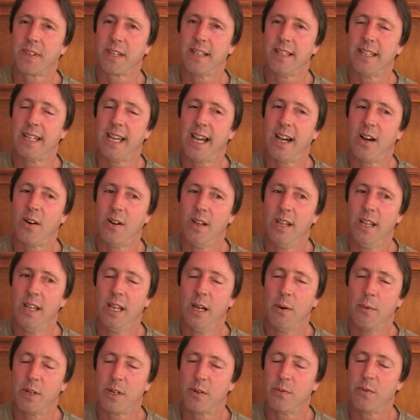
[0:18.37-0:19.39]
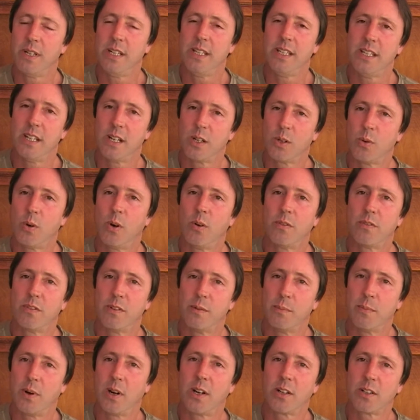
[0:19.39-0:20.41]
Now, I'm going to read you a quote
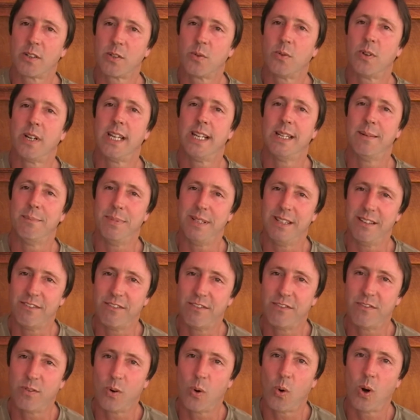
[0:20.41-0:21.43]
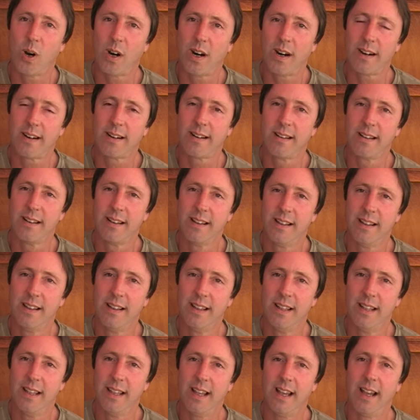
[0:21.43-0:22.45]
from Mark Twain before
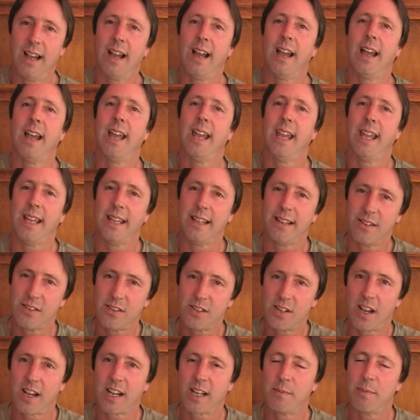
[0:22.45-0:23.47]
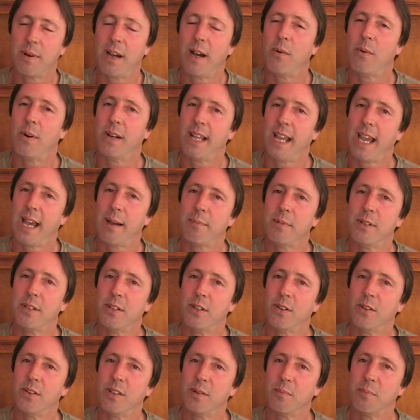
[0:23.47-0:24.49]
I talk about what happened
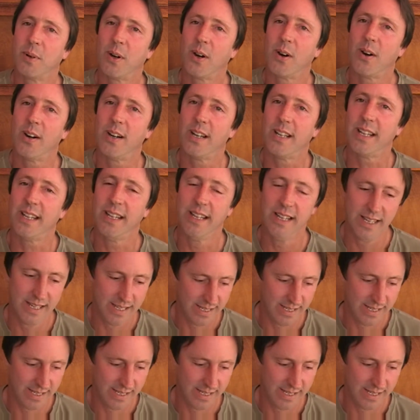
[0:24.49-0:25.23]
during the party.